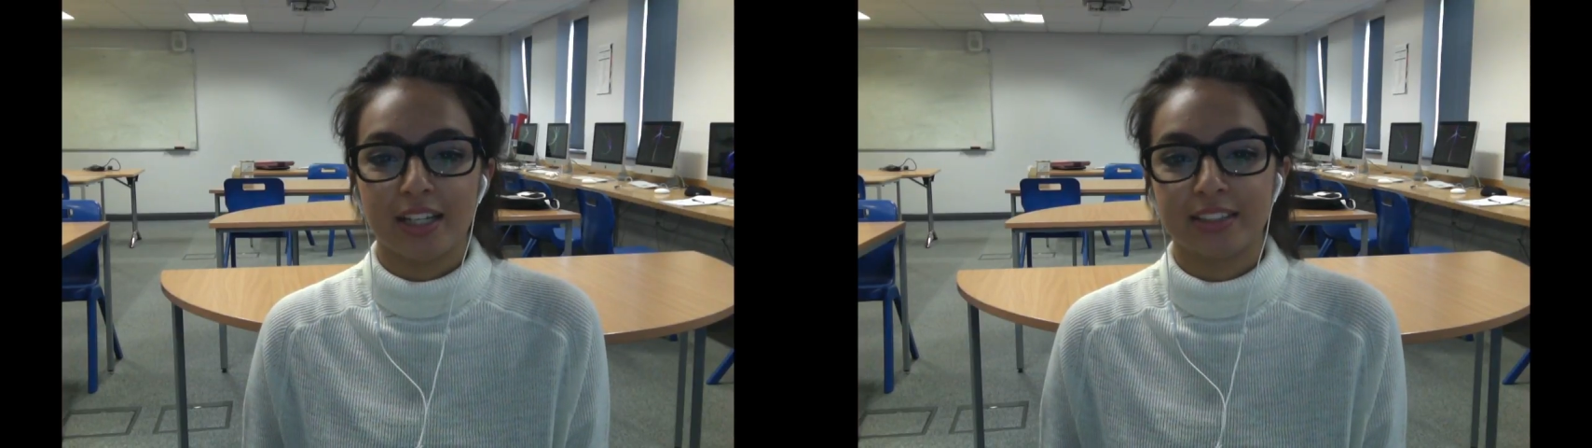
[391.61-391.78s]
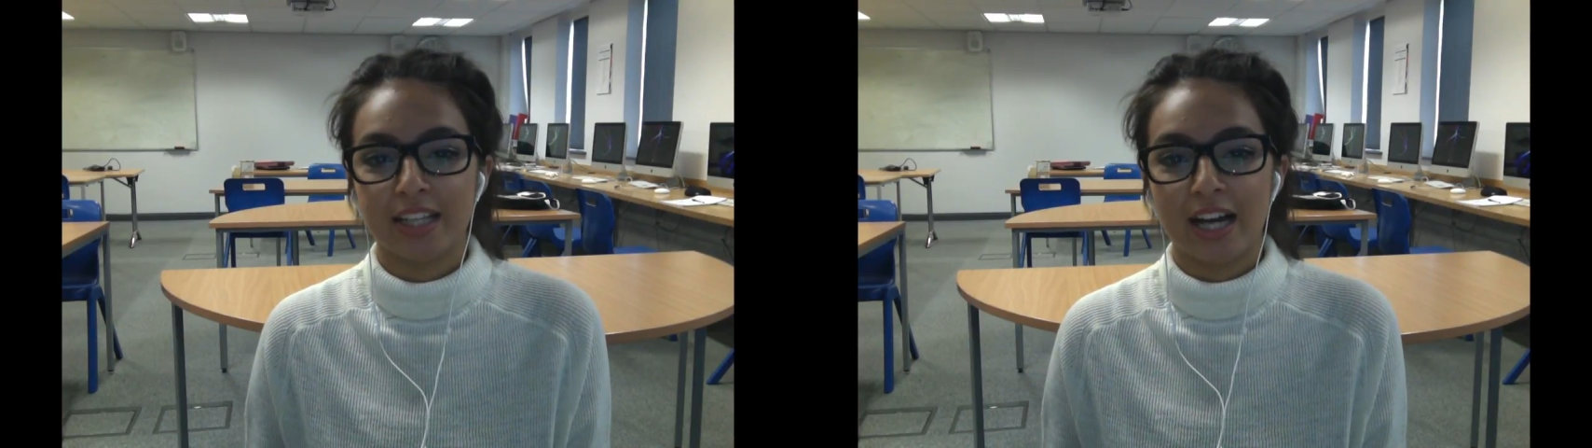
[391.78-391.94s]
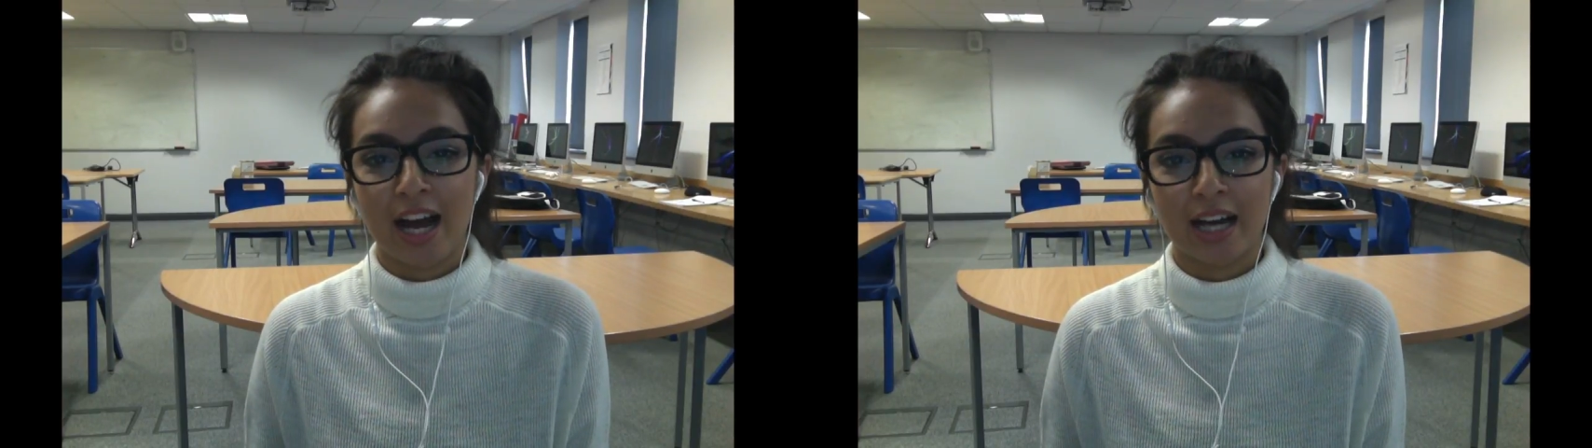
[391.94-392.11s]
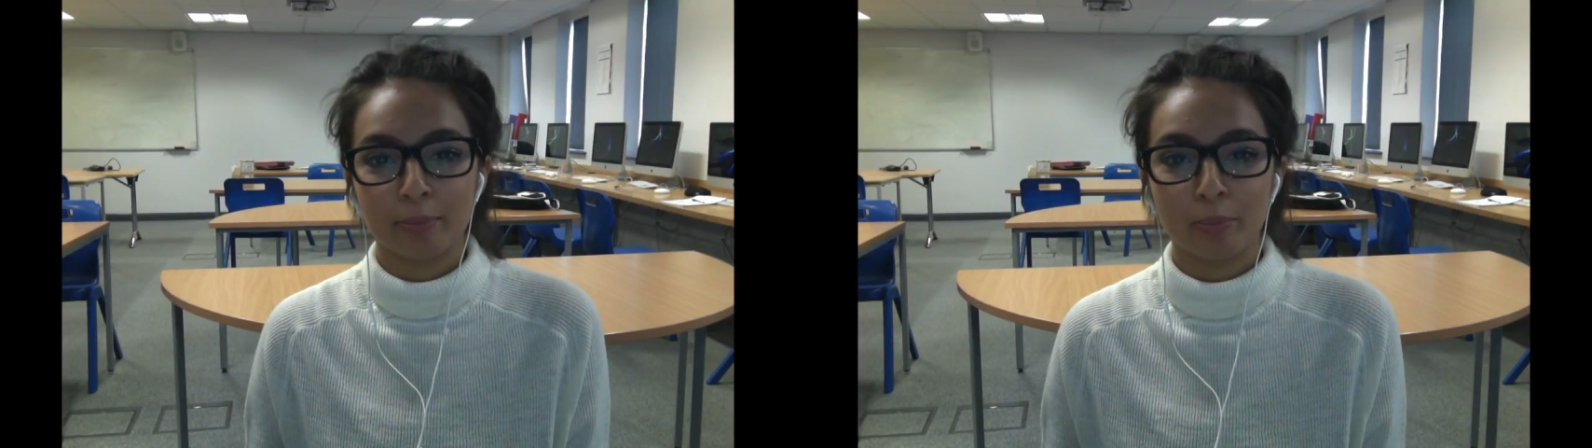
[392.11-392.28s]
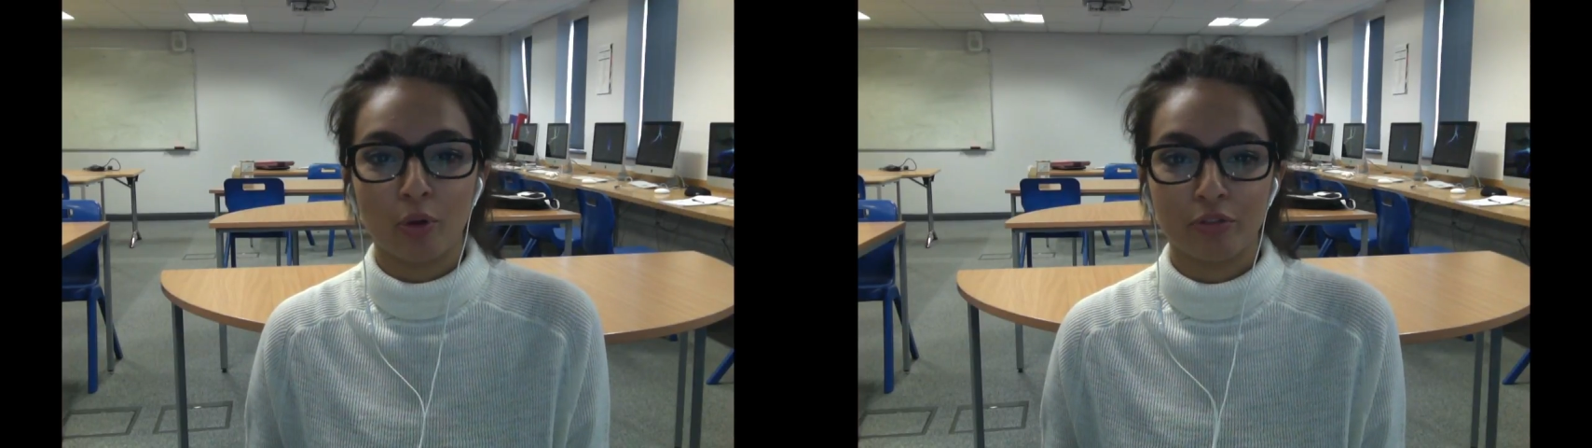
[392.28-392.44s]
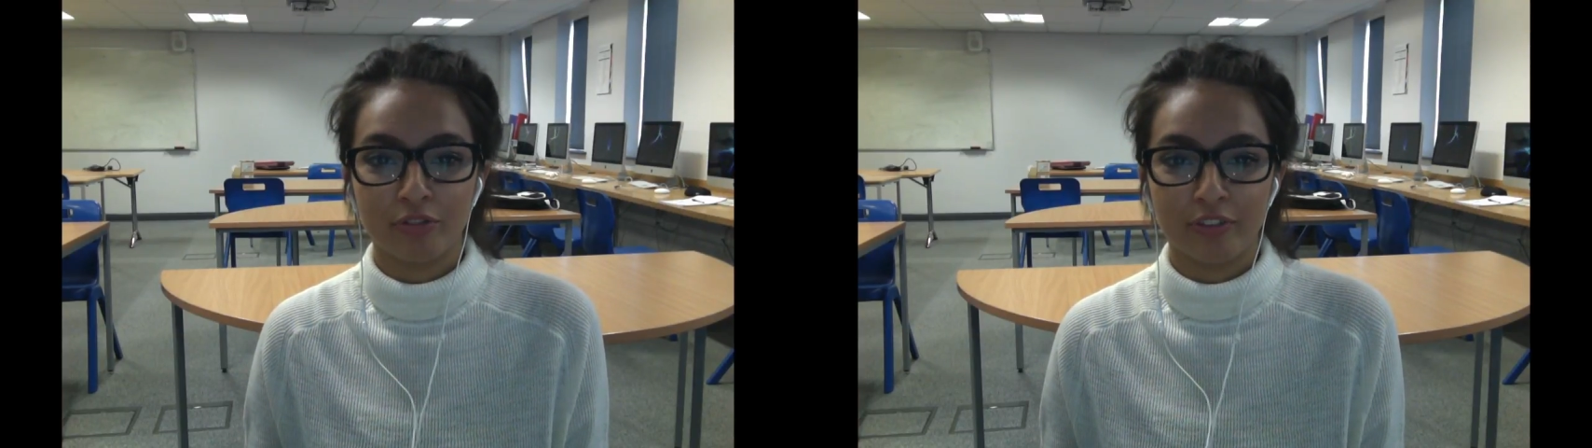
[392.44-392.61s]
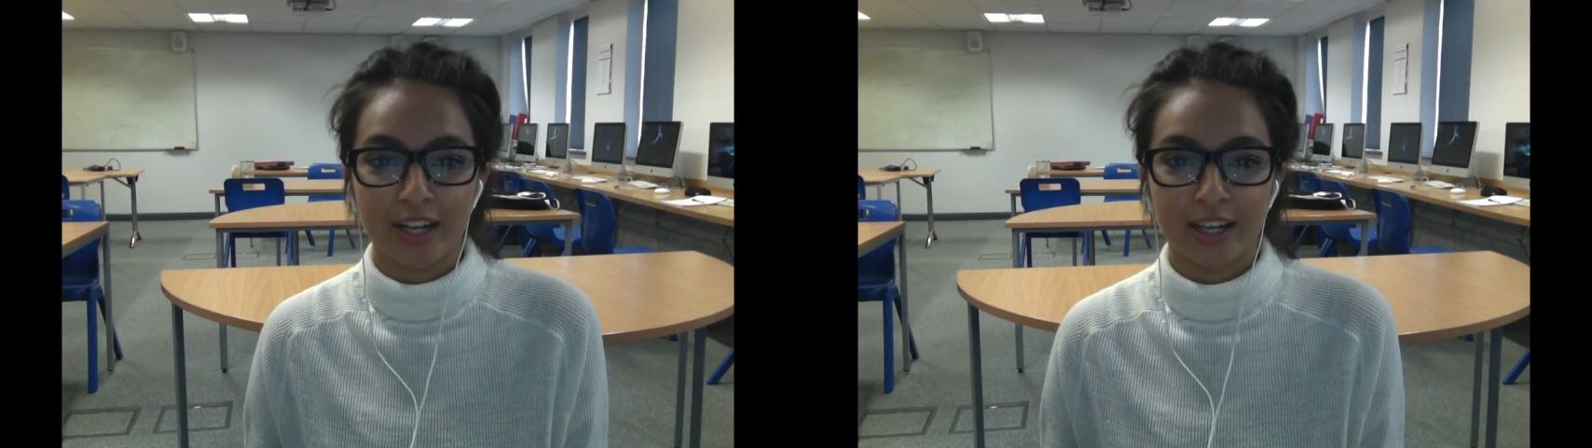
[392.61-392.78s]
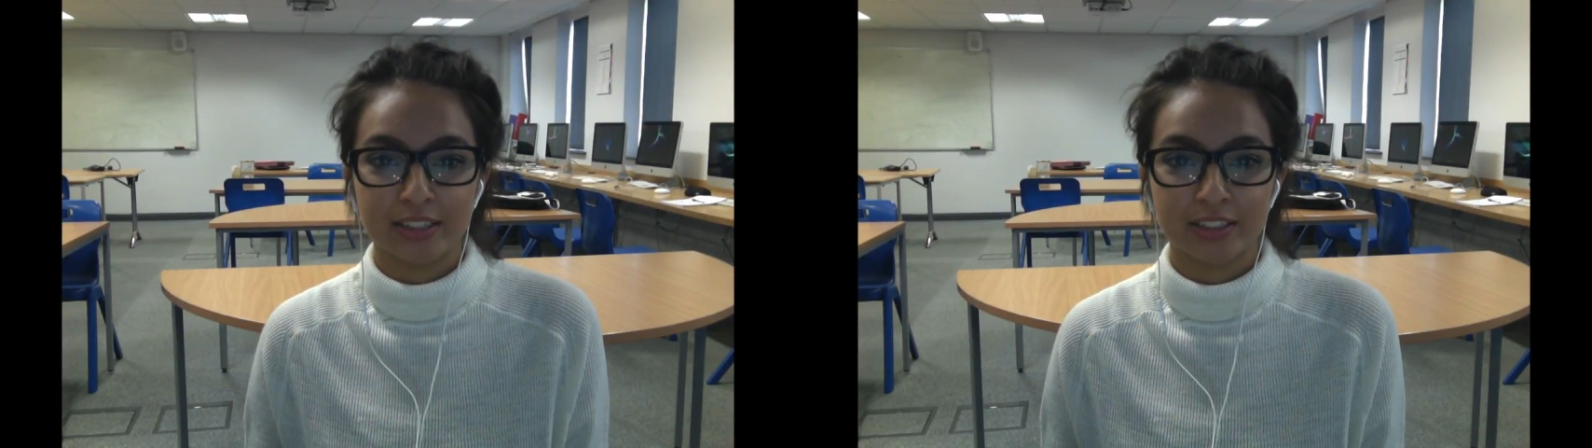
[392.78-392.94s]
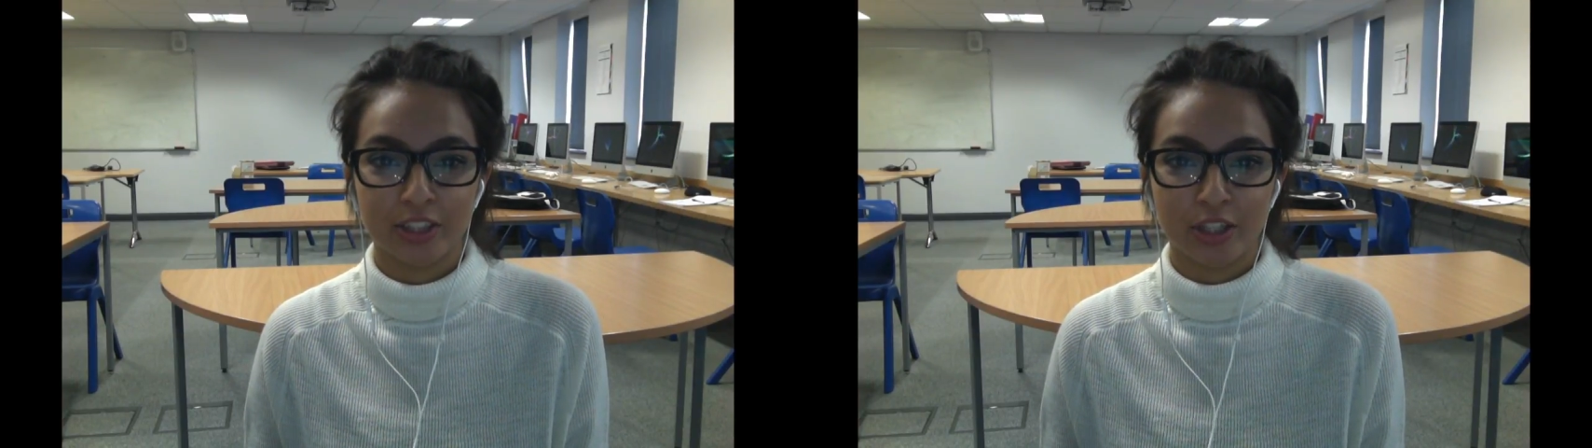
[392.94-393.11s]
to add more fear
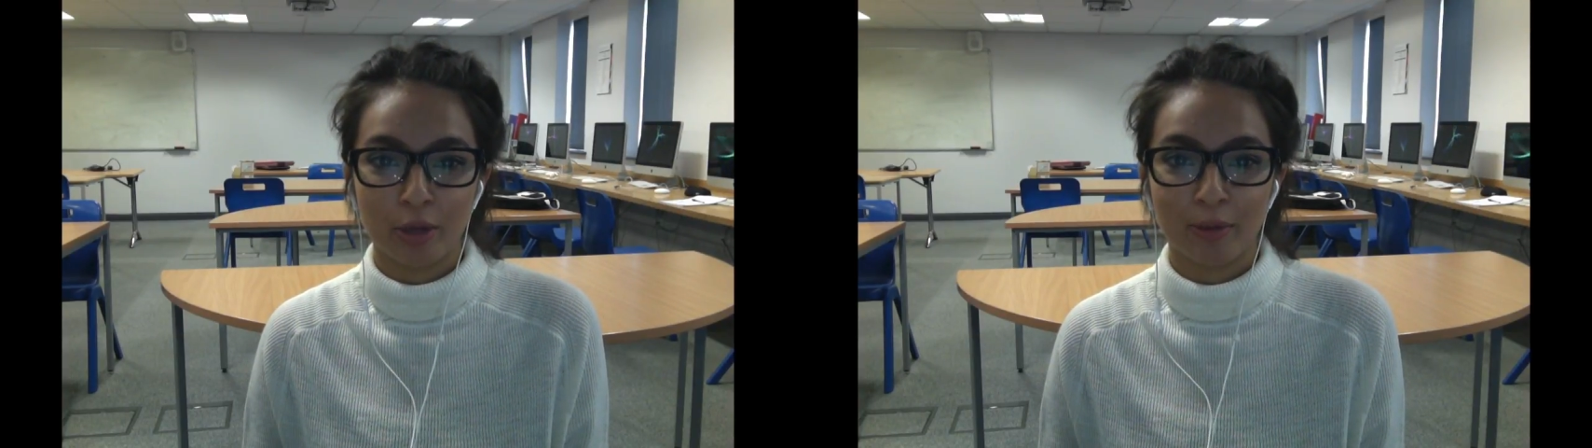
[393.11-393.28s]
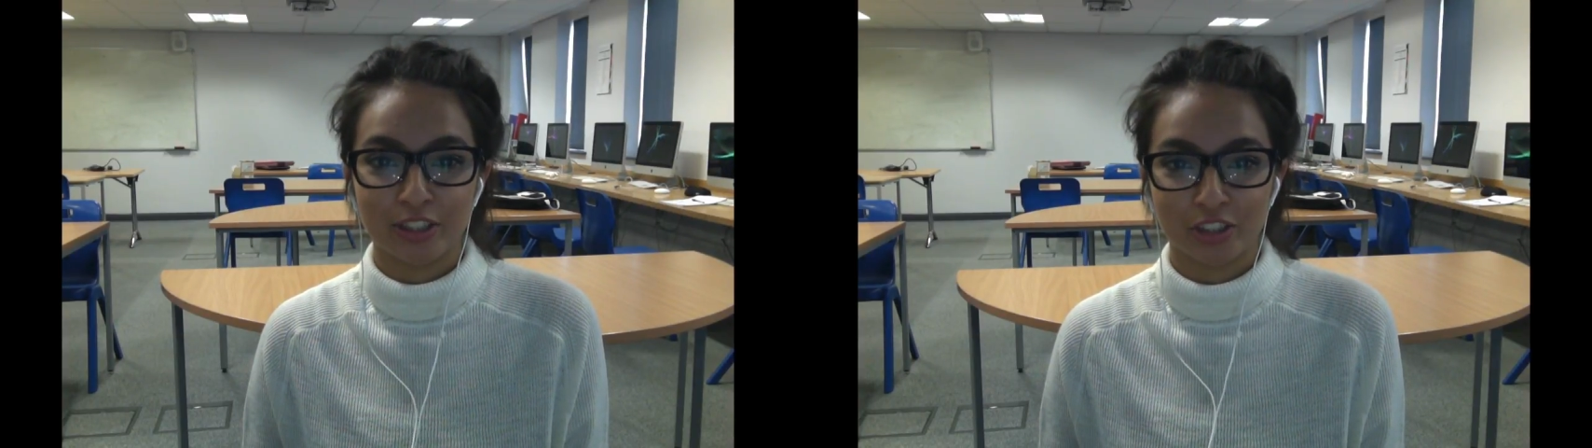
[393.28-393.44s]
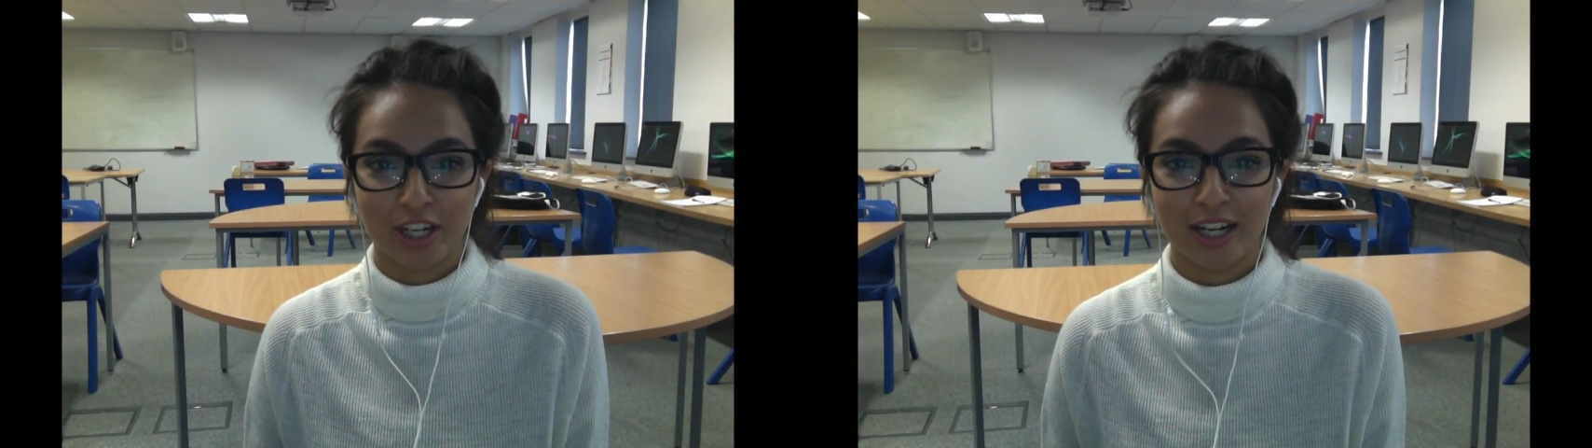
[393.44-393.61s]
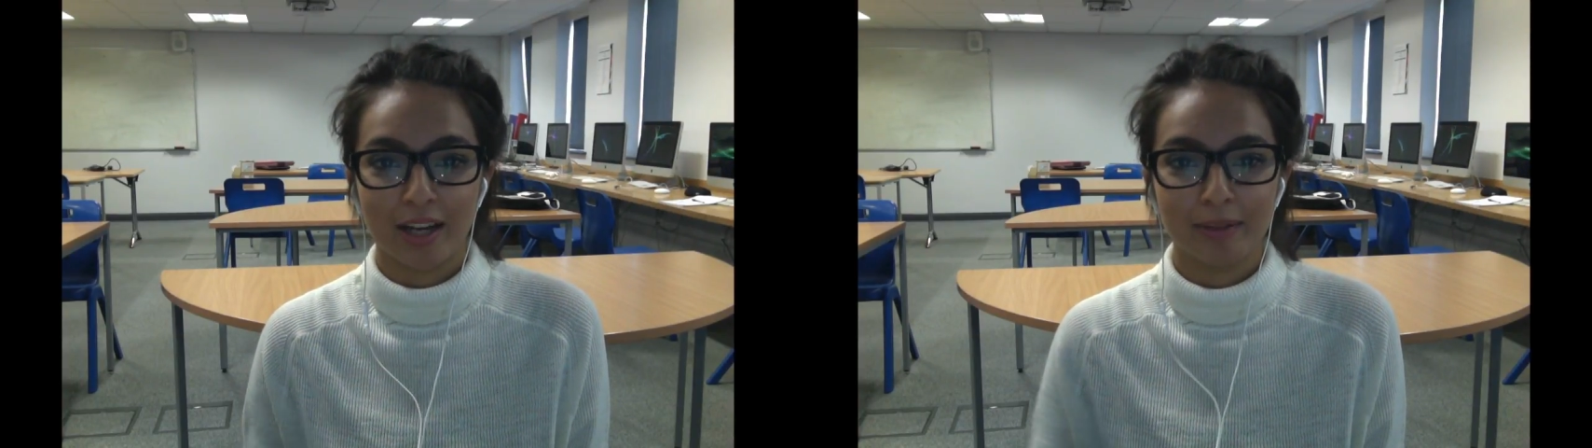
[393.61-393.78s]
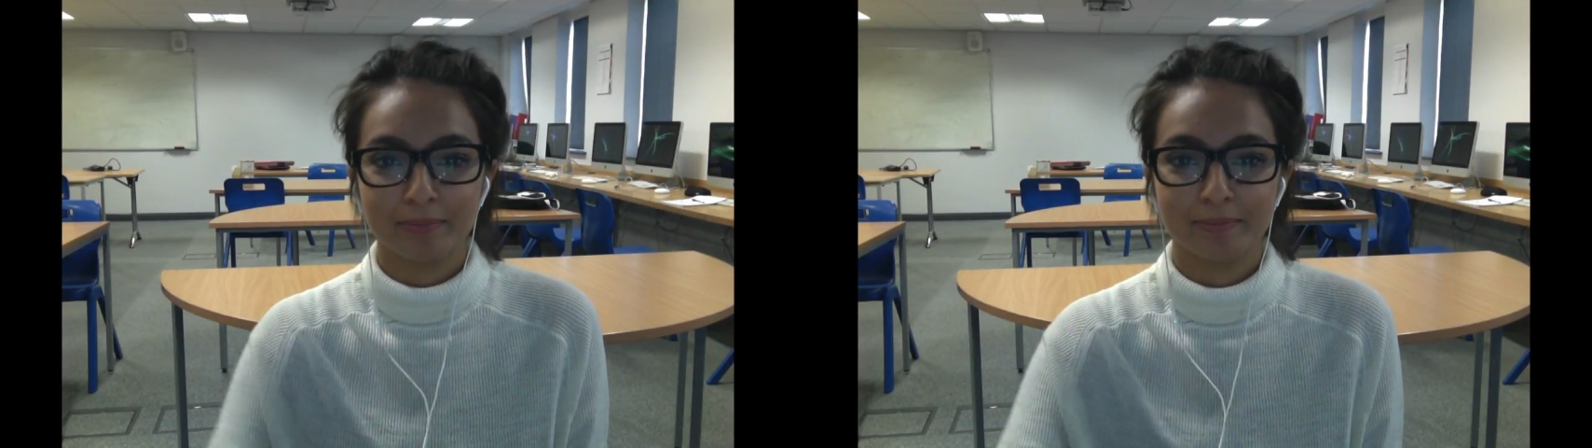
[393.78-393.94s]
to my trailer.